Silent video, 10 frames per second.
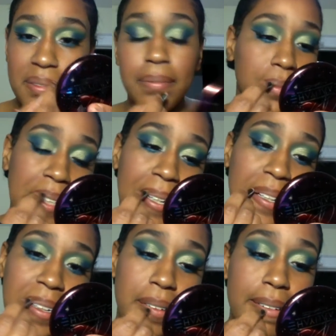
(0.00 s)
Put the
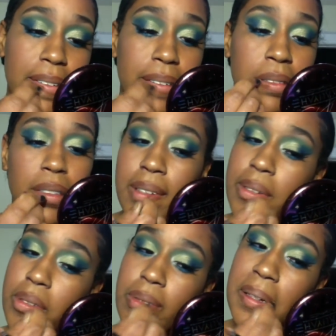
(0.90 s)
center of my lips,
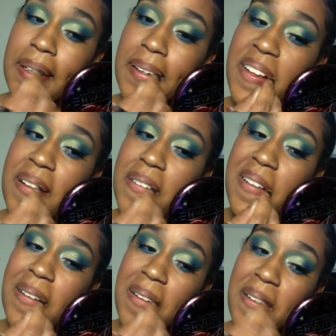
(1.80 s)
and I took
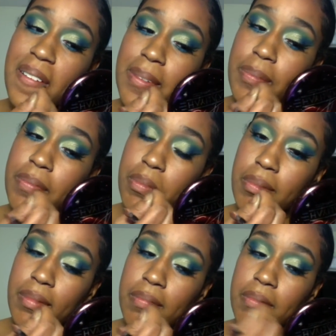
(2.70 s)
my lip liner,
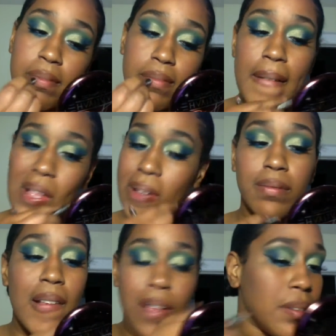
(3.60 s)
the brown lip liner, to
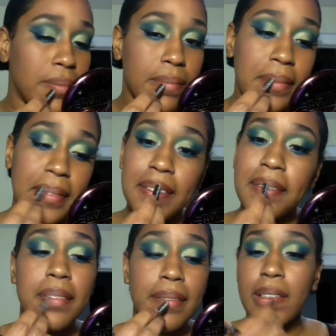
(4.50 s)
go over it to
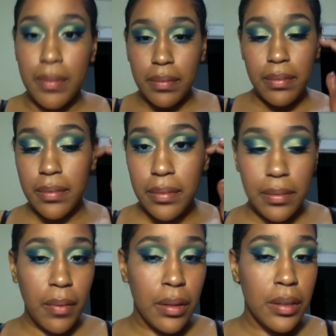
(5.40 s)
all blend it
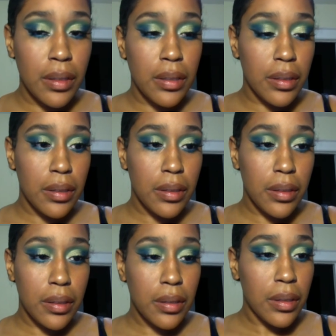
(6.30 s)
together. And then I
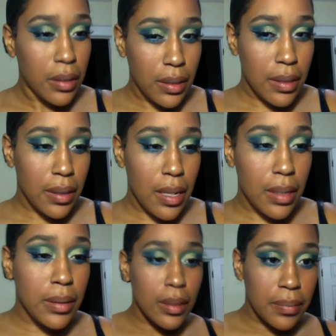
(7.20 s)
put this Wet n Wild
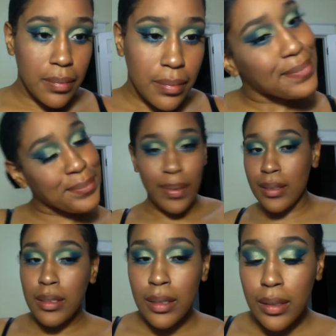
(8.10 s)
Pac-Man lip
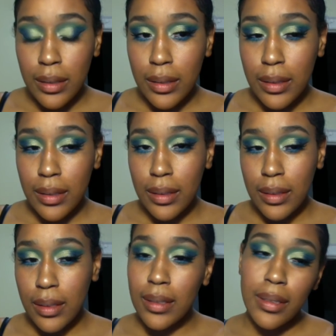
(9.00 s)
gloss. It's a peachy
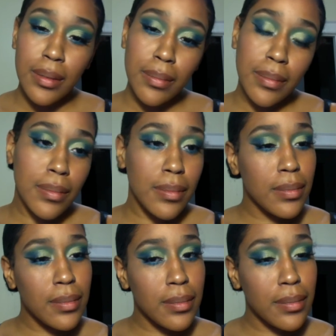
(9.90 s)
orange shade.
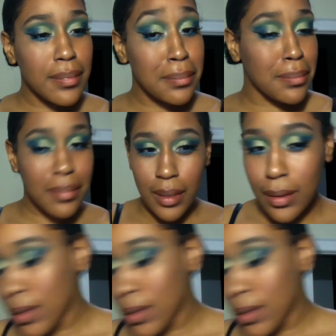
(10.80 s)
I done had it